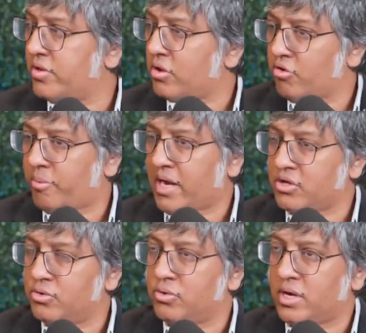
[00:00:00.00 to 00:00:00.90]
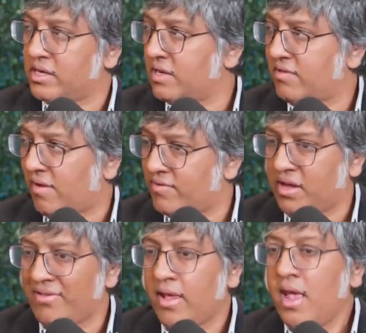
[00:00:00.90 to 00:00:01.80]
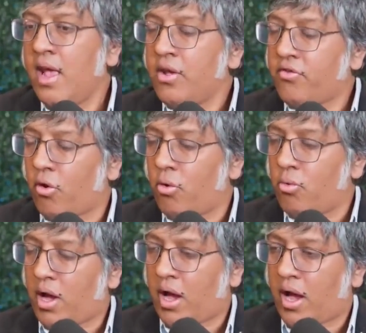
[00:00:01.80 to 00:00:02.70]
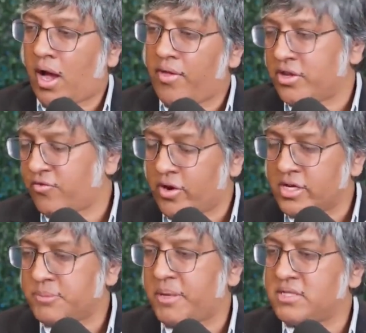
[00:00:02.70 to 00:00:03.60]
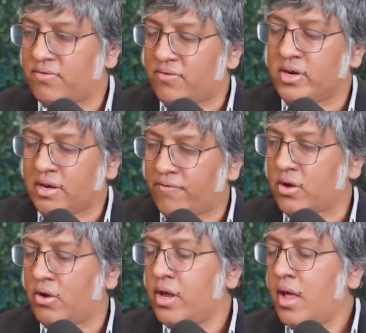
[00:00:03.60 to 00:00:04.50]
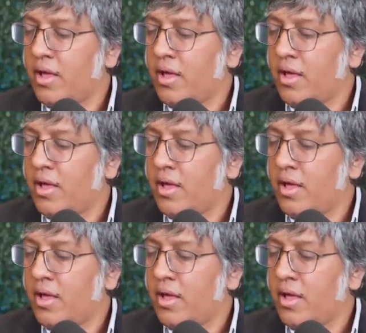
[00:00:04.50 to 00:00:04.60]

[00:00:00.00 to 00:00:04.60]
one that goes back to the 1970s. So it's very expensive and very difficult.